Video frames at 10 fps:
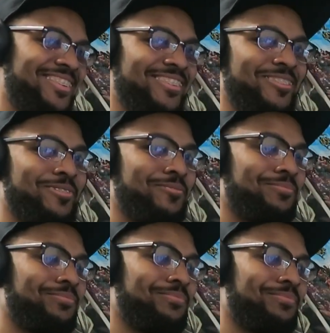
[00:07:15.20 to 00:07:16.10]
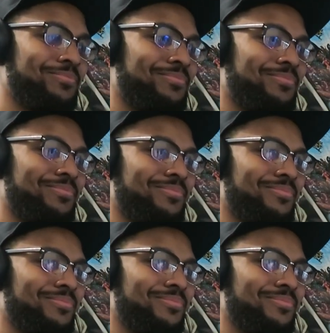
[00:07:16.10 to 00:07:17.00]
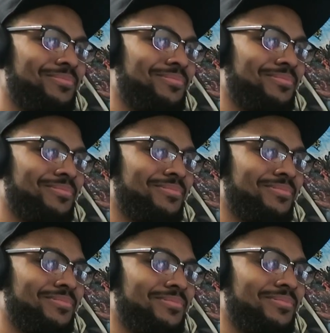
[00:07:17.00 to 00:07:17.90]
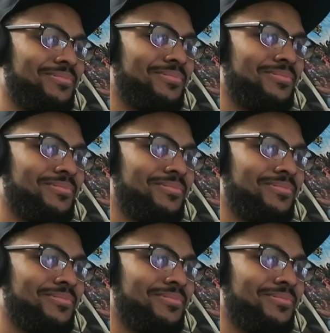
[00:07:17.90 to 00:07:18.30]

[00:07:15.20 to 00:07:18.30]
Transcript: No one is speaking in this clip.